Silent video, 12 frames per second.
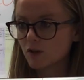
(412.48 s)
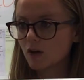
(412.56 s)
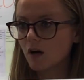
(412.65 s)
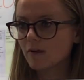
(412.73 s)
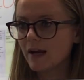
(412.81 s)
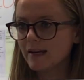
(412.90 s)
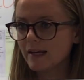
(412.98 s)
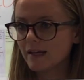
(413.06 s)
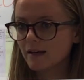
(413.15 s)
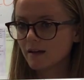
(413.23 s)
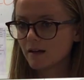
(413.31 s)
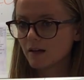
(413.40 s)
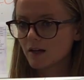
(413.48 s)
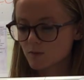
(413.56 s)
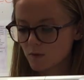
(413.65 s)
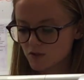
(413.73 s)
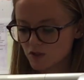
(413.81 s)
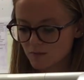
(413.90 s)
not writing, because
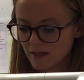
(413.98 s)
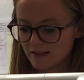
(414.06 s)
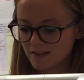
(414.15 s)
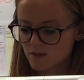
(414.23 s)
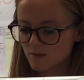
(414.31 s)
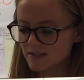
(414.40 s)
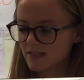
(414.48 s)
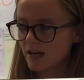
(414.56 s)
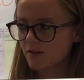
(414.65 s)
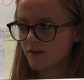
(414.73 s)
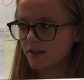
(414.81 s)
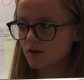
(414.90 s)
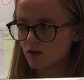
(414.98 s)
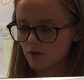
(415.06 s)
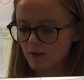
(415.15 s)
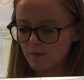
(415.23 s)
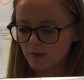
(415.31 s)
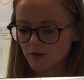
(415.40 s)
we're just writing this one together, then you're going to
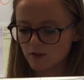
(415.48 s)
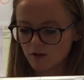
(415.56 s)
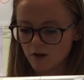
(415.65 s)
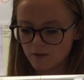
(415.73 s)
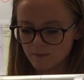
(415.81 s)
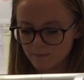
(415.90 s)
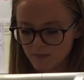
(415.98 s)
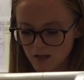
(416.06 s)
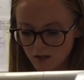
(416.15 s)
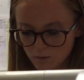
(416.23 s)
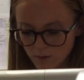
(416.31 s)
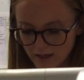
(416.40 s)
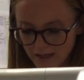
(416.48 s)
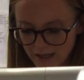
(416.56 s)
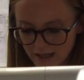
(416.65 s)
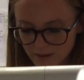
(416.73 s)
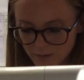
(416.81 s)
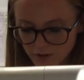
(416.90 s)
write one on your own. One
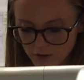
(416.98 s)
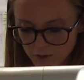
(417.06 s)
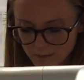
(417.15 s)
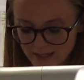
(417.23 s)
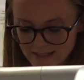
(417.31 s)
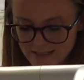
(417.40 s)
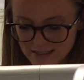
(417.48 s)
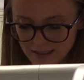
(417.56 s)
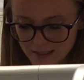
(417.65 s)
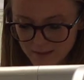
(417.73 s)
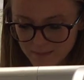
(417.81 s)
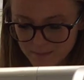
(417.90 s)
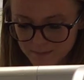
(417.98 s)
animal you may see